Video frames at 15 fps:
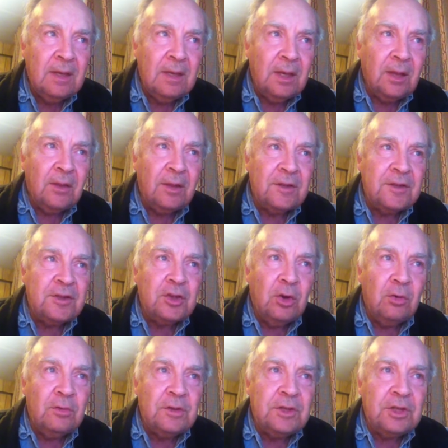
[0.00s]
And they
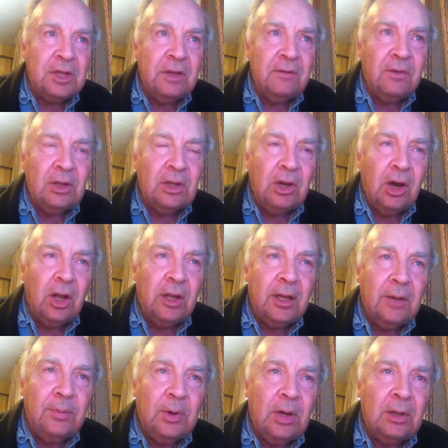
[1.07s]
stoned Stephen,
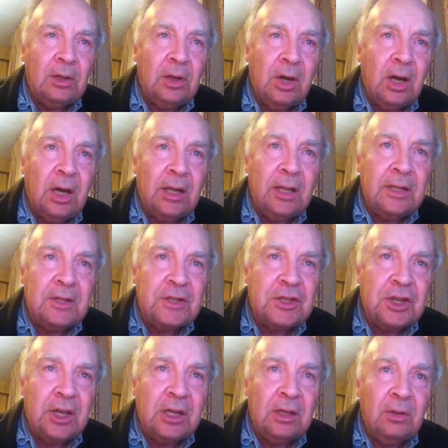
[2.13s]
calling upon God and
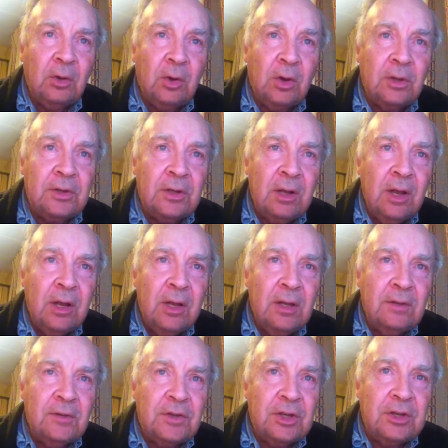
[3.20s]
saying, "Lord
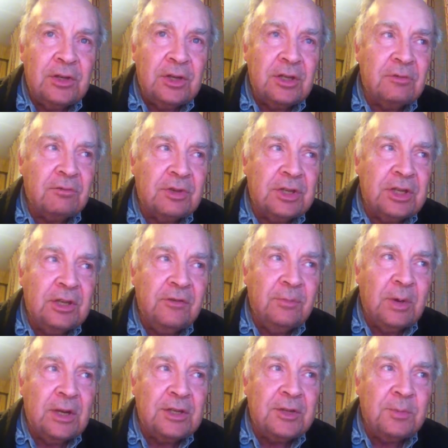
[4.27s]
Jesus, receive
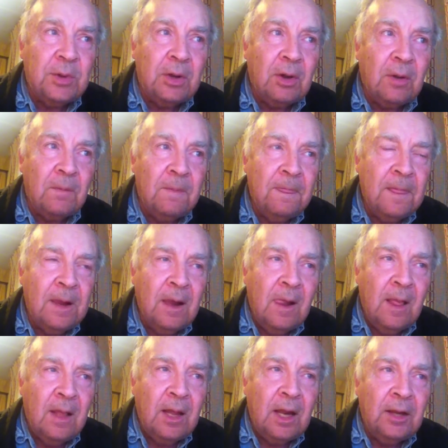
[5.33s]
my spirit."
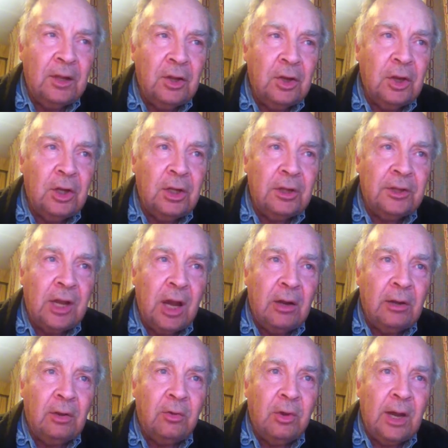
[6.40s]
And he kneeled down
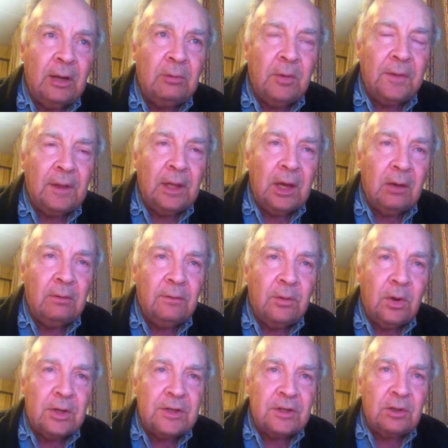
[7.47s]
and cried with a loud
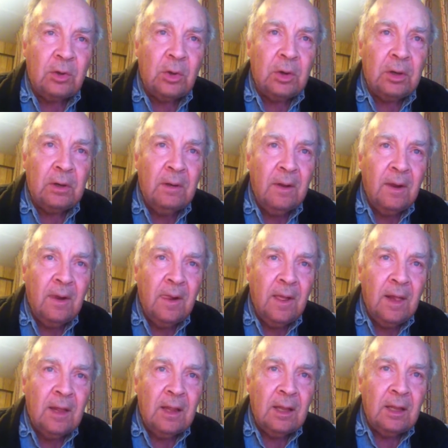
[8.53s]
voice, "Lord,
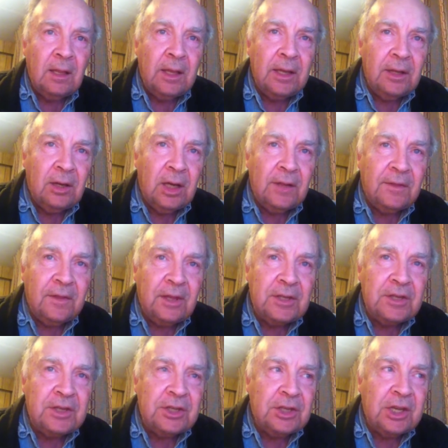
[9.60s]
lay not
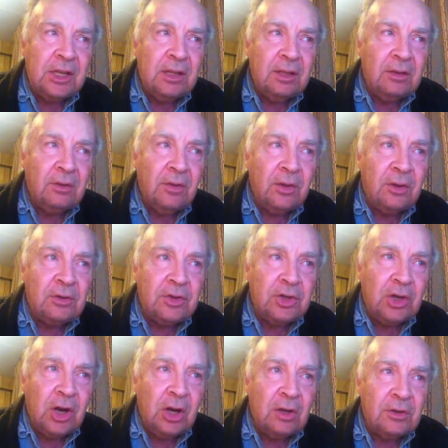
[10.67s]
this sin to their
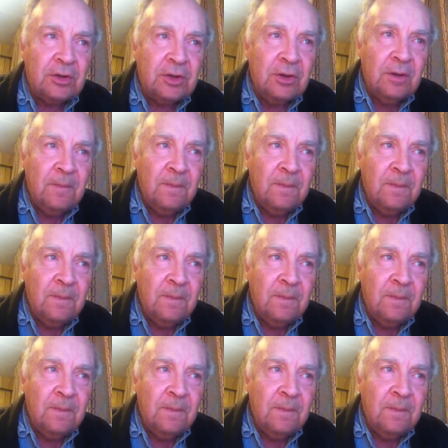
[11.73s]
charge."